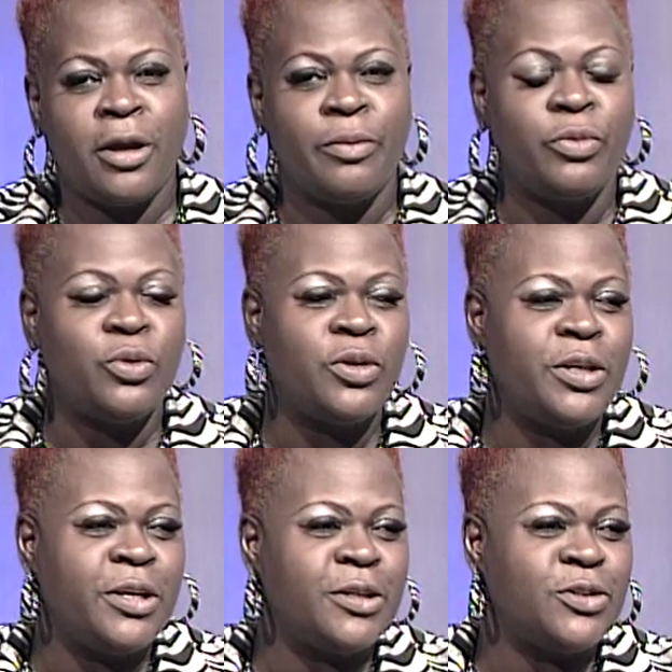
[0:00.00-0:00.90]

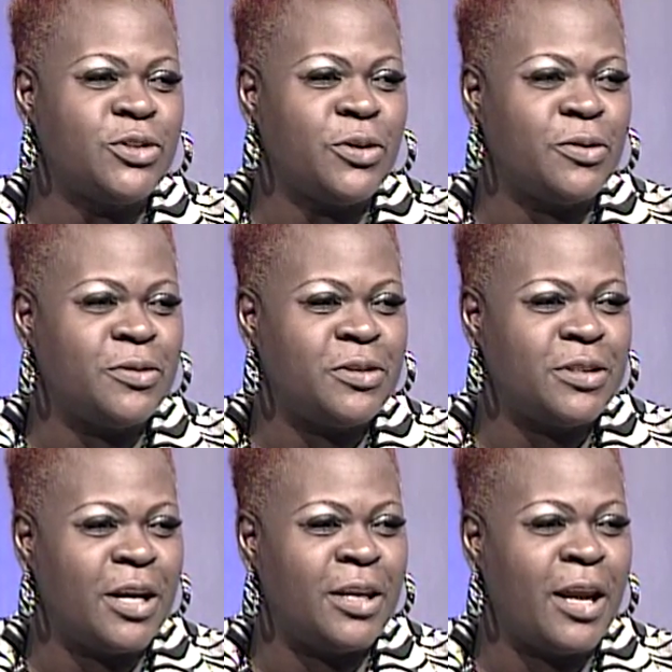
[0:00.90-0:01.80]
community
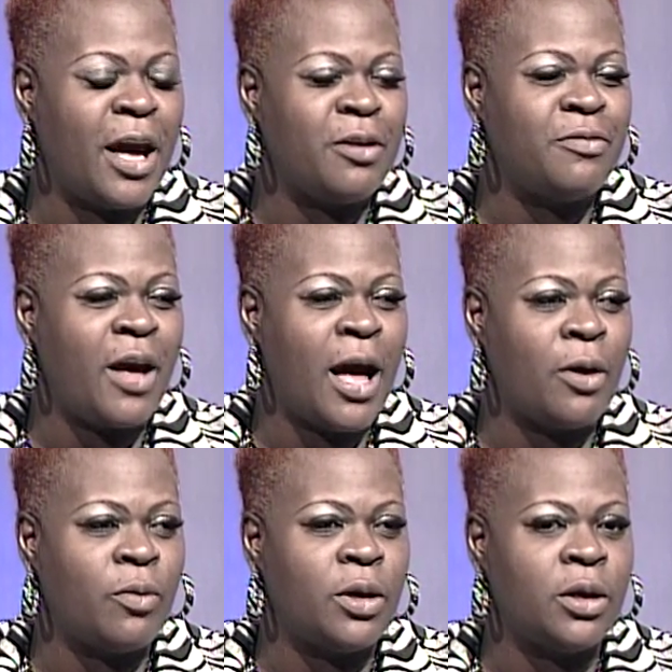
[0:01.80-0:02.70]
concerns. A lot of
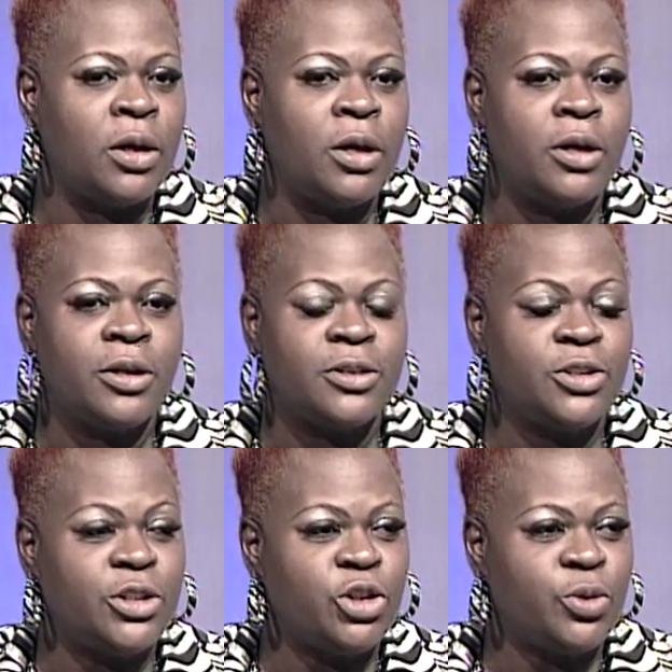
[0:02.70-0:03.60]
our
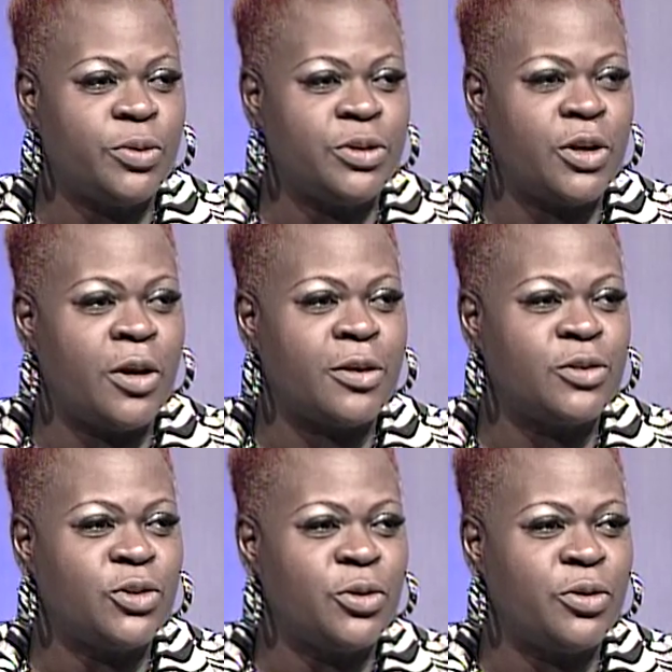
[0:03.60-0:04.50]
constituents are
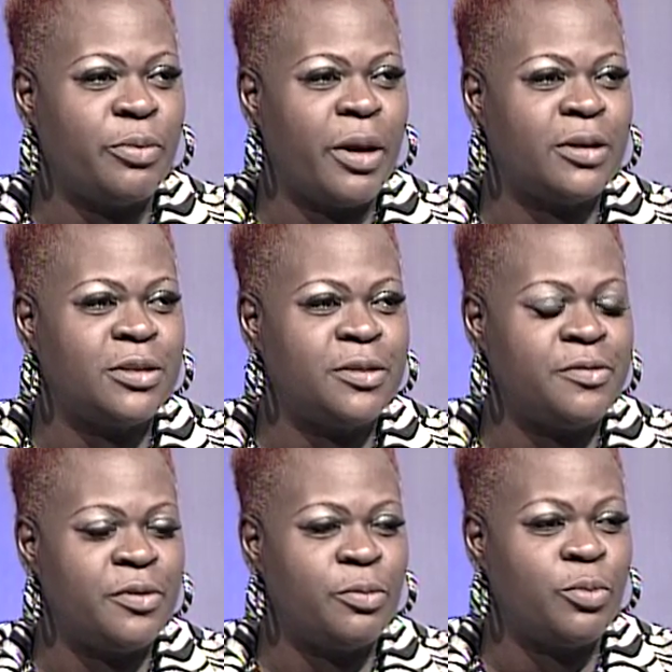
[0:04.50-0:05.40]
concerned about
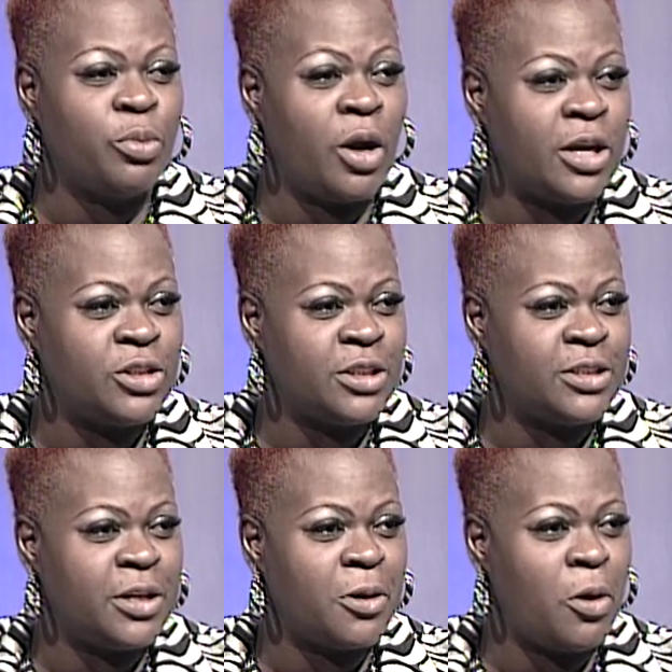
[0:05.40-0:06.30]
different projects
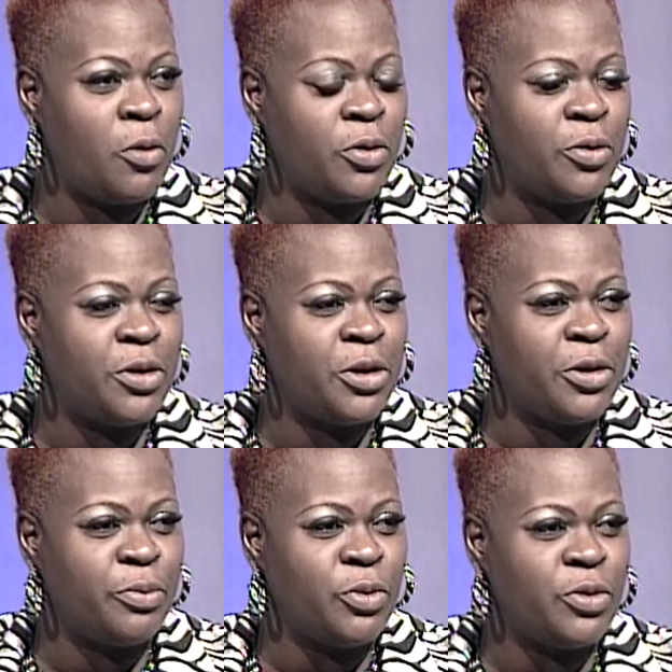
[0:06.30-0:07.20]
that are going on in
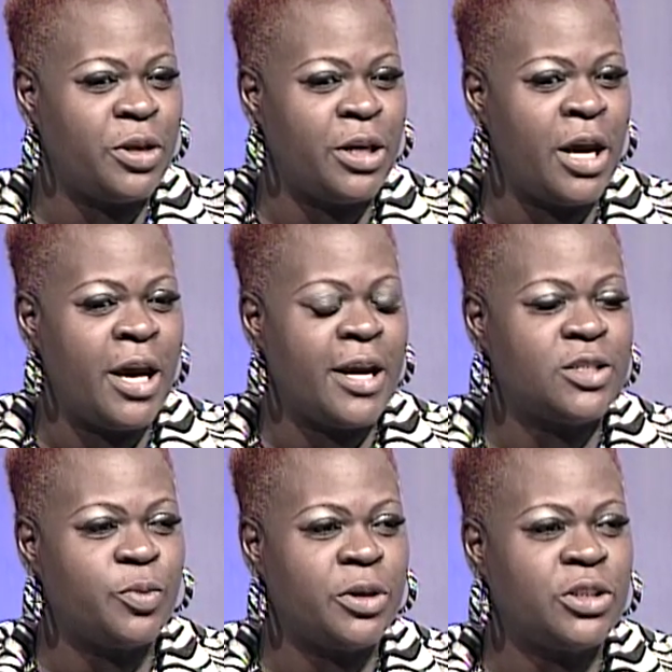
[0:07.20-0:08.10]
community,
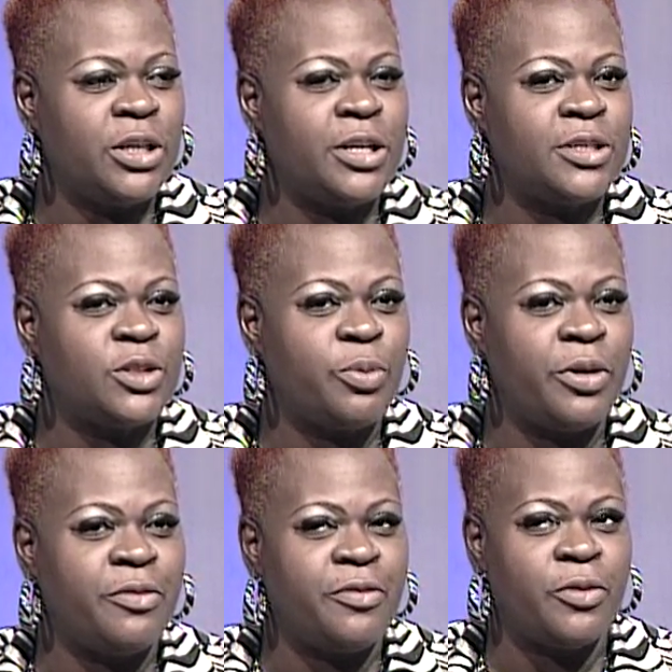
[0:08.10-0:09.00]
especially in the
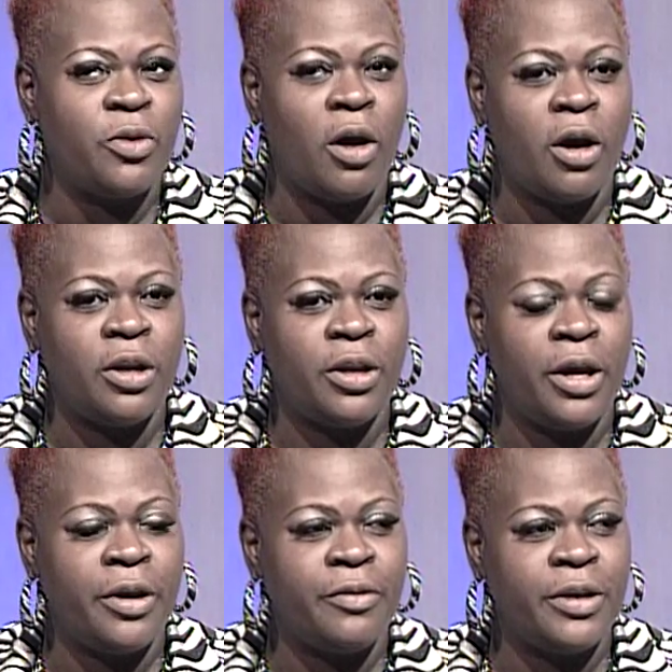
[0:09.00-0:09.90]
Springfield Garden
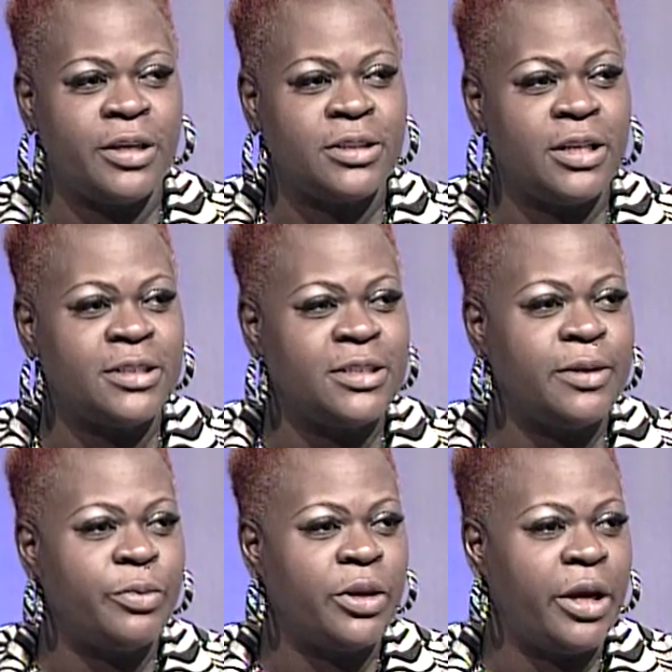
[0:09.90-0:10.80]
areas and
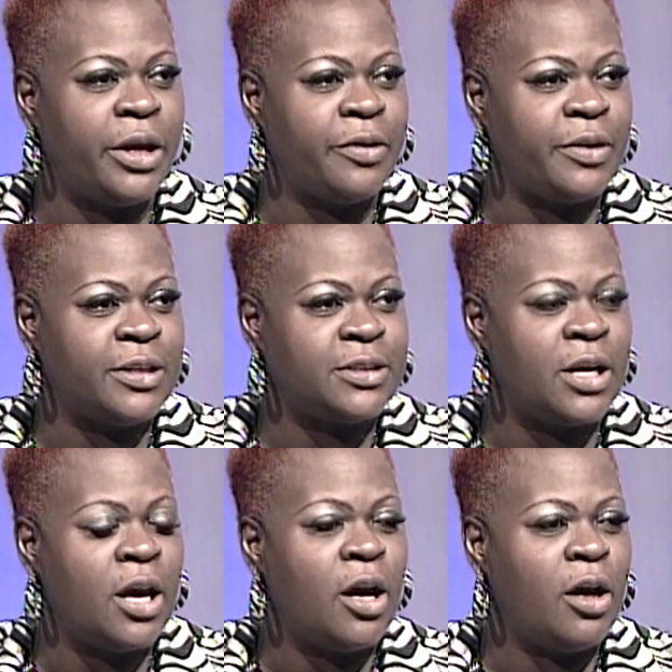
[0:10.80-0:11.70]
similar areas
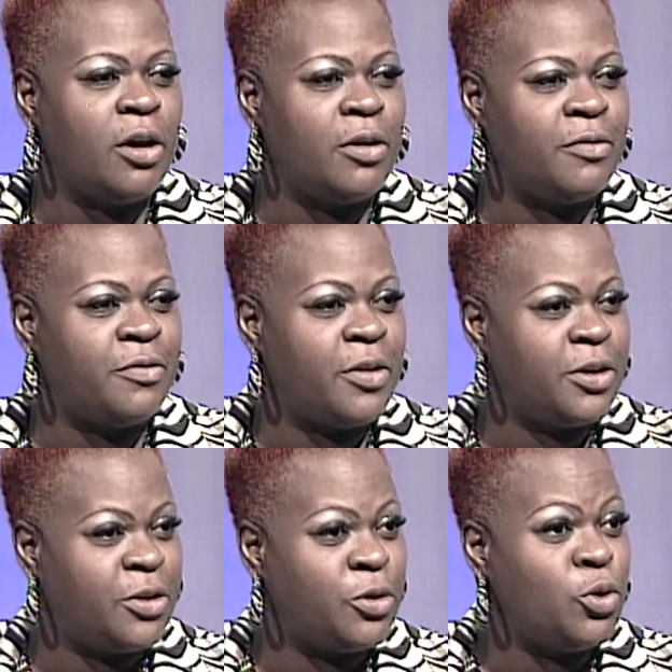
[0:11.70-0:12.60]
of
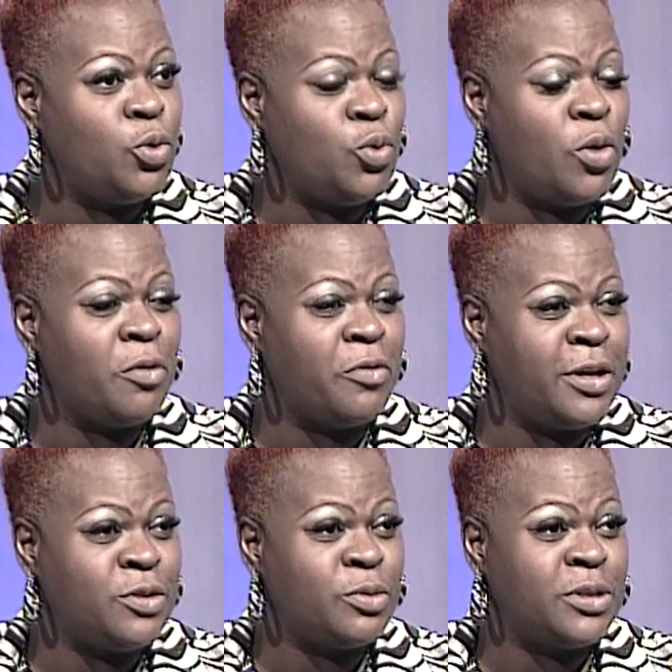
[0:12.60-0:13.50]
the new
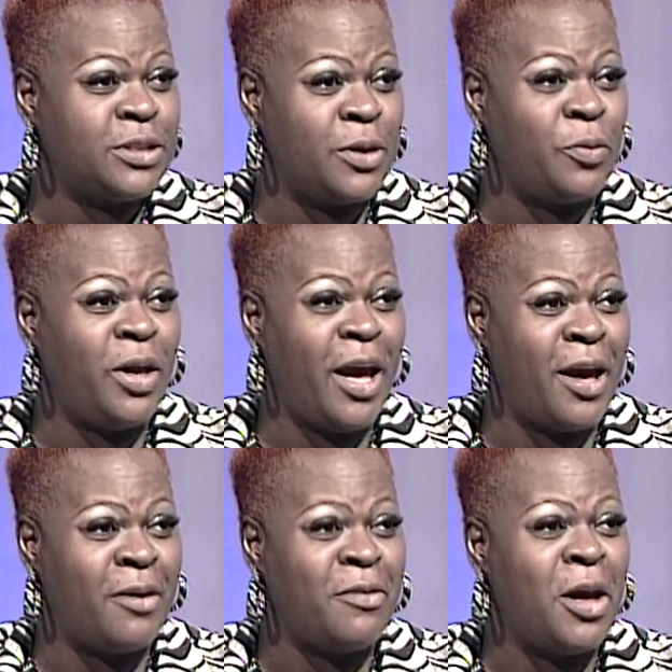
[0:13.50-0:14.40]
arrangements that we
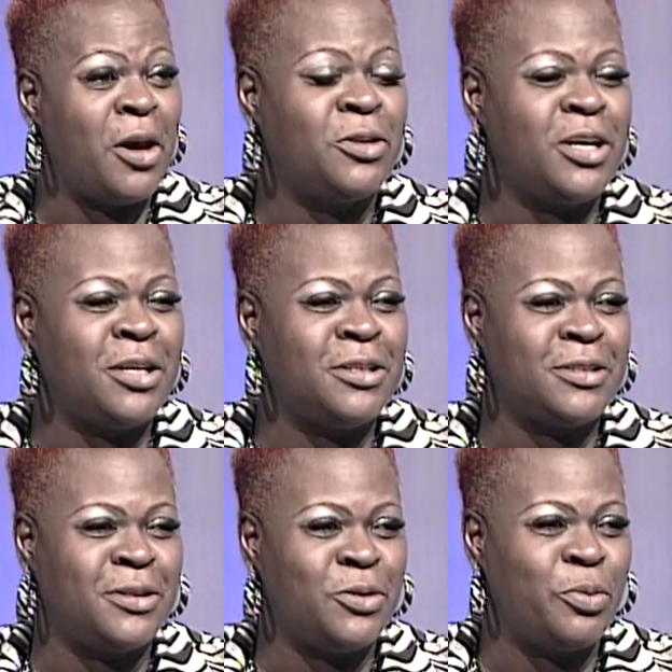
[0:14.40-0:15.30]
have. Tell
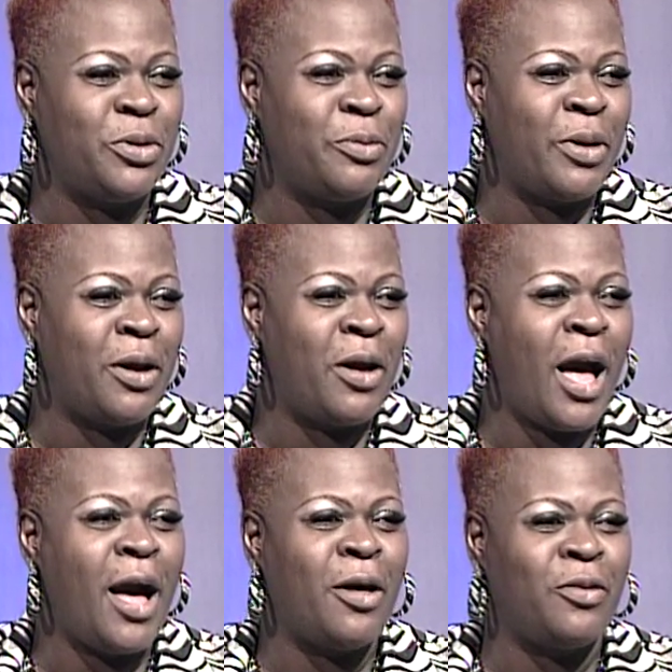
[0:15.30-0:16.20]
us a little bit about
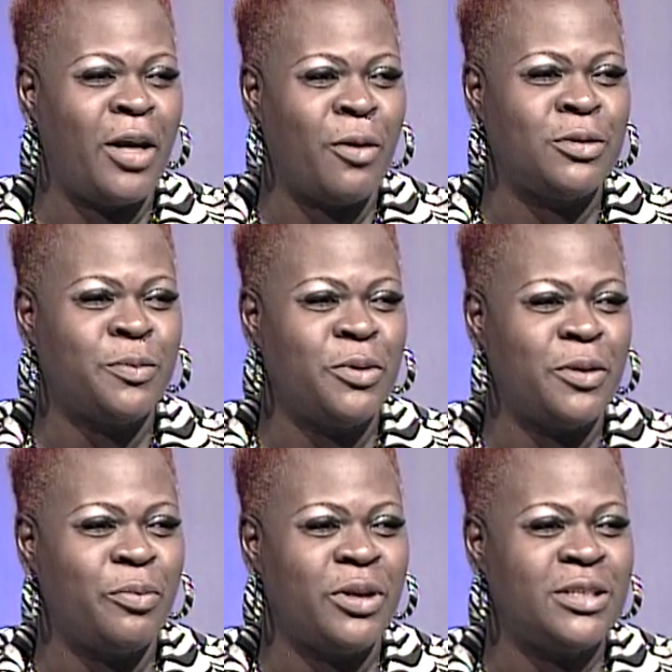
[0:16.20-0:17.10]
how that was put
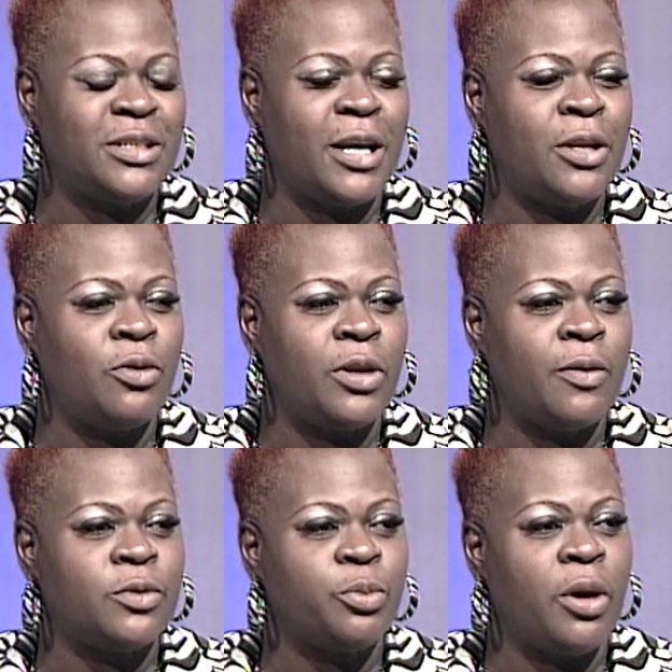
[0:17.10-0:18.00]
in place. And I know
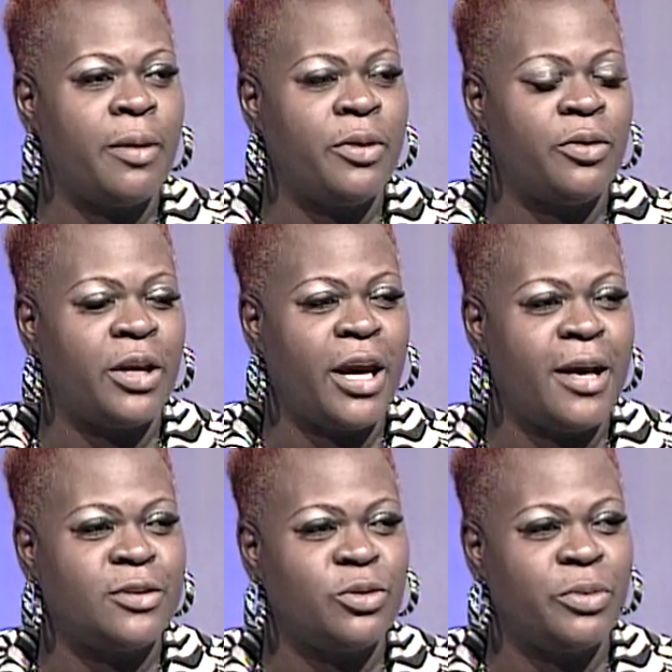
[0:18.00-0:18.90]
that was probably on the
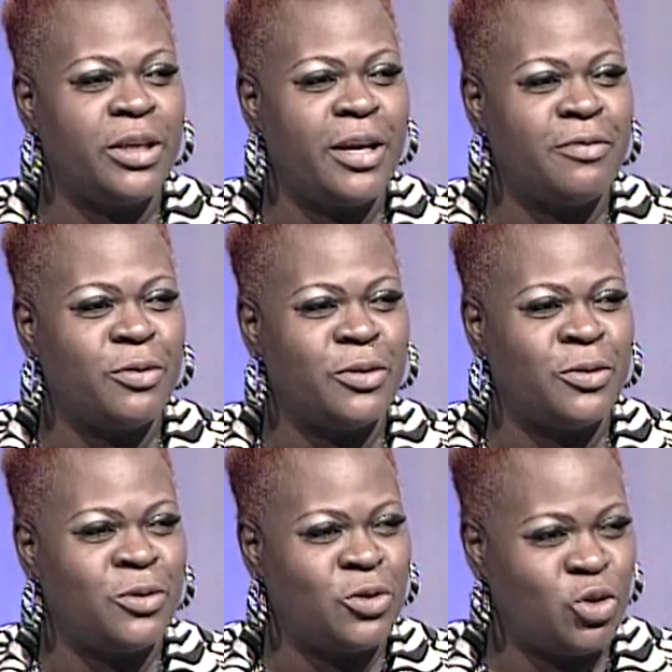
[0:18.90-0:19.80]
councilman level
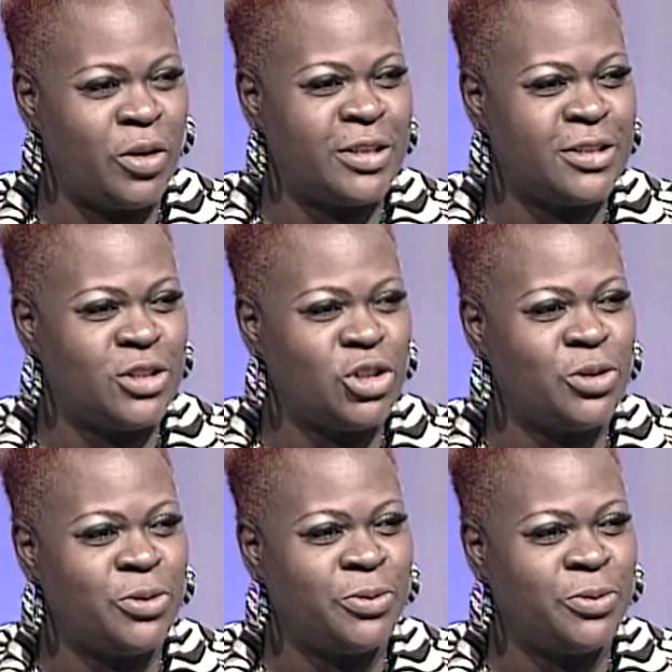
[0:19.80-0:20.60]
in transition.